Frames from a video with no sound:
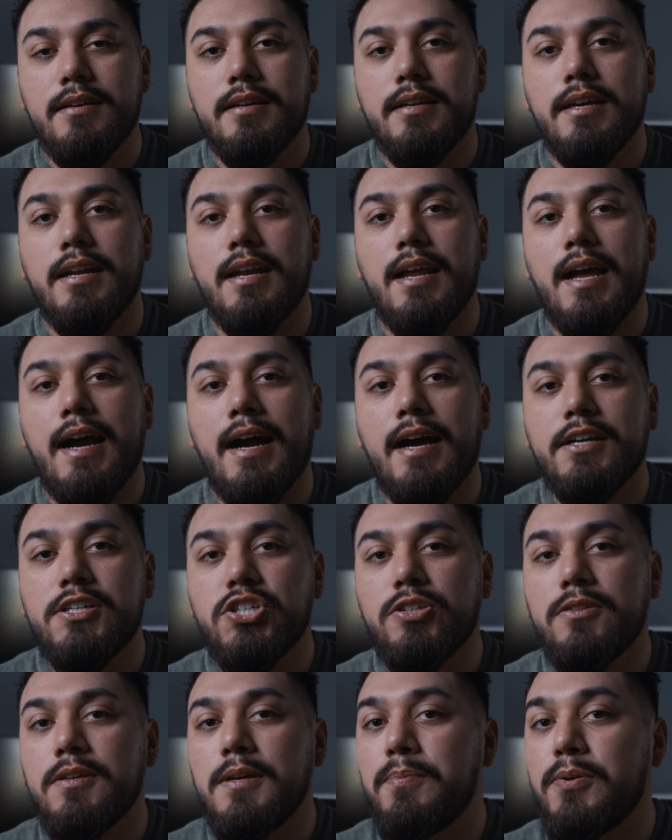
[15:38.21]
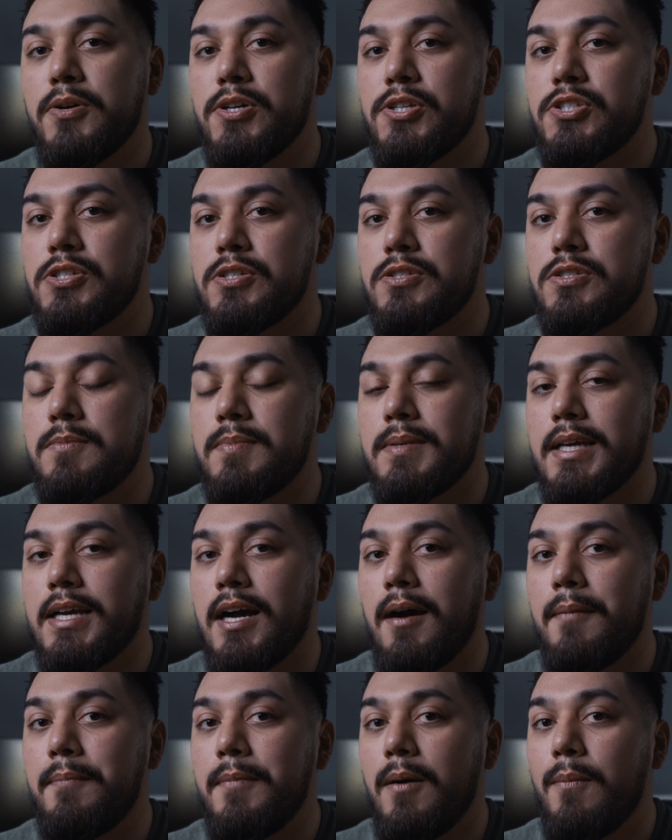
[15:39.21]
can actually push you to
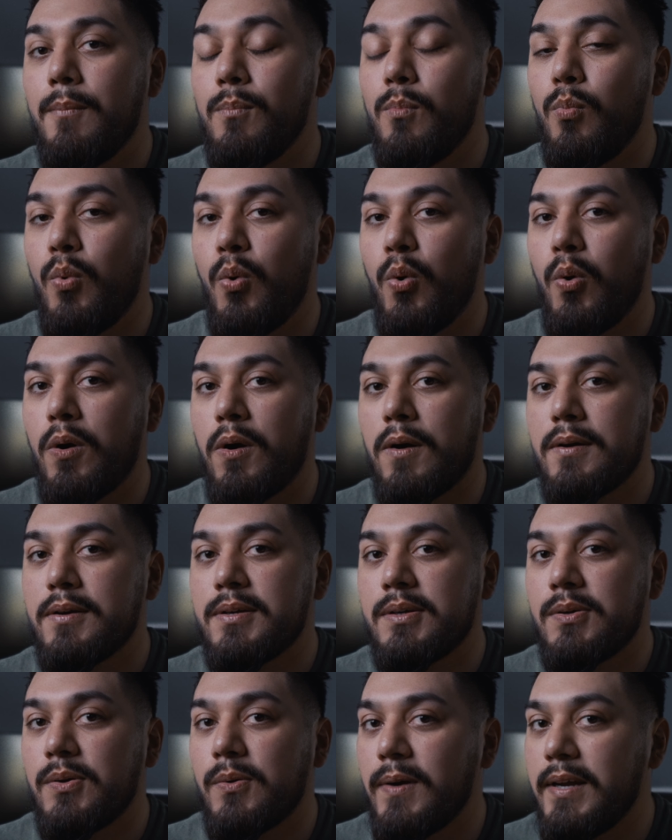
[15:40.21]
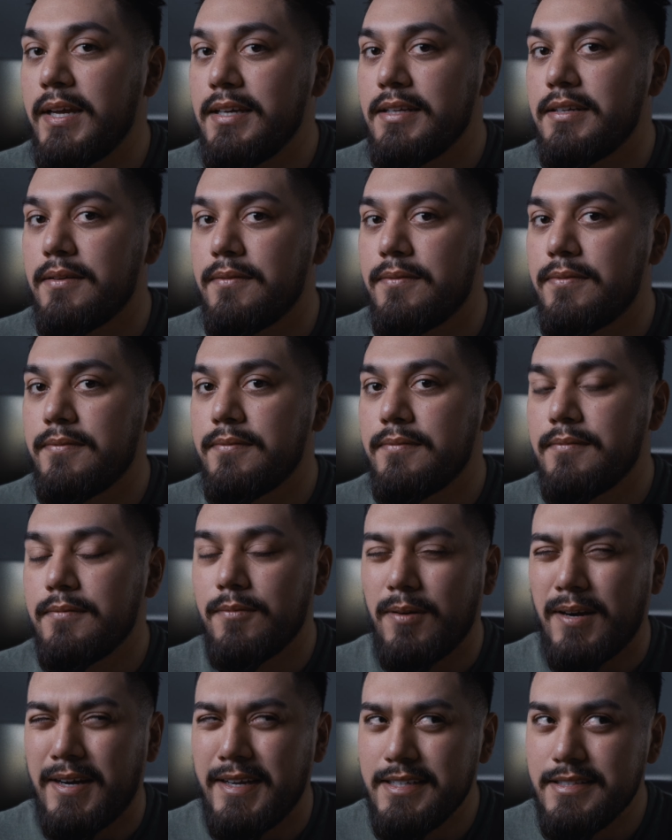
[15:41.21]
become more creative,
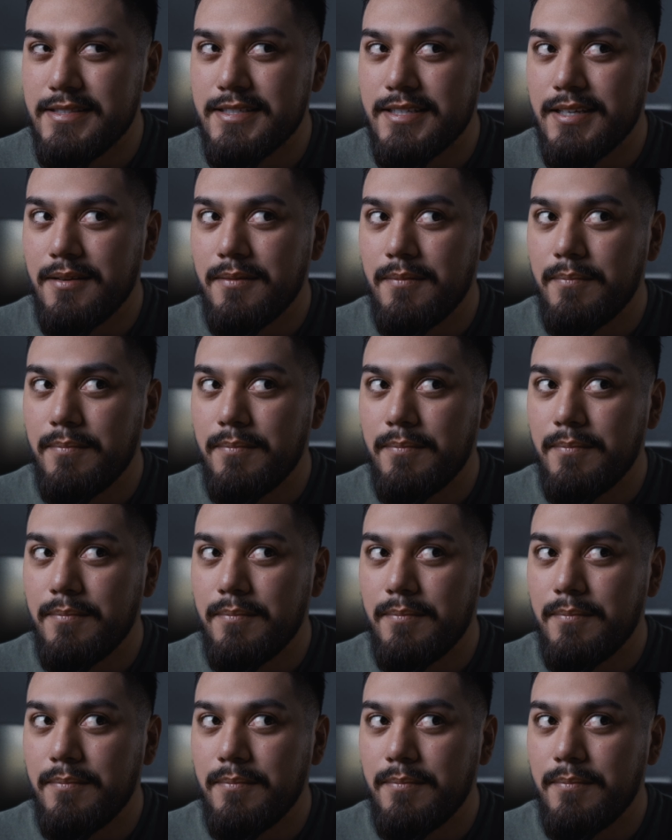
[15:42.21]
right?